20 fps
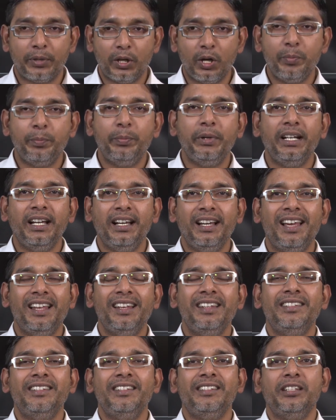proper
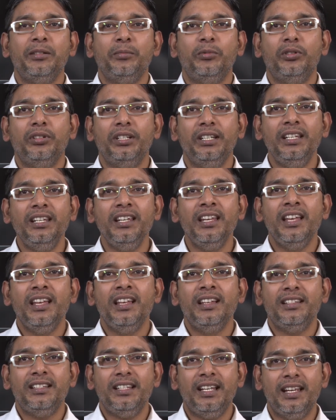analysis about the
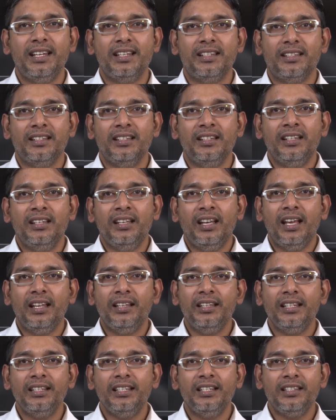size
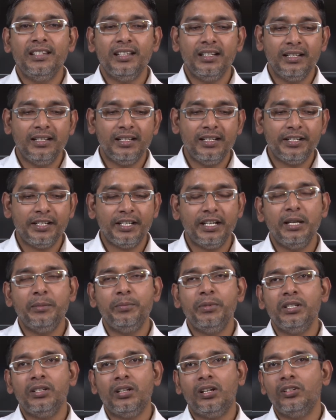and then in general
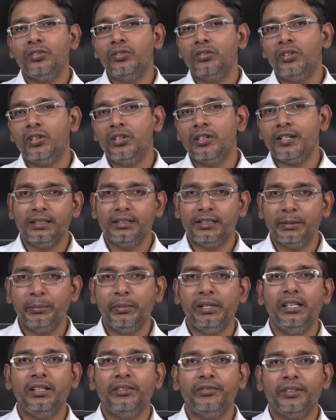shape is also not uh,
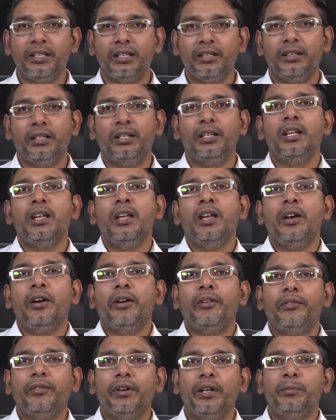similar for uh,
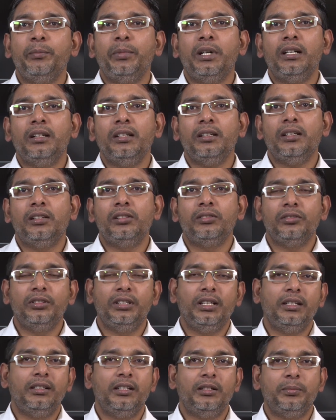one particle to
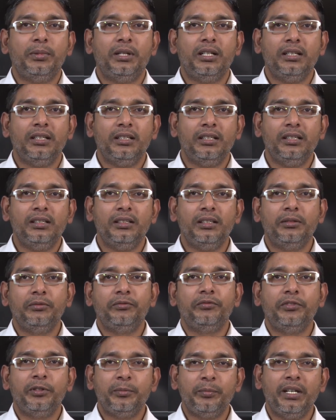the other particle
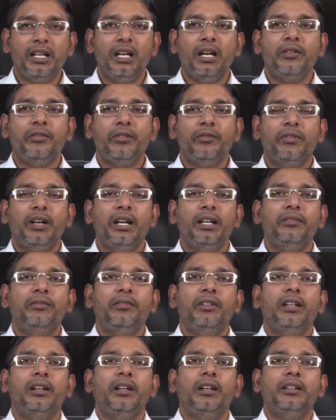we may have a wide
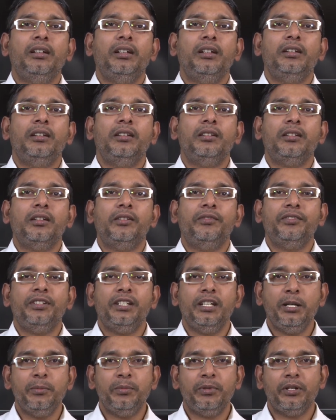varieties of
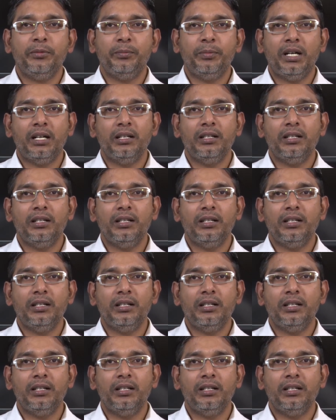shapes of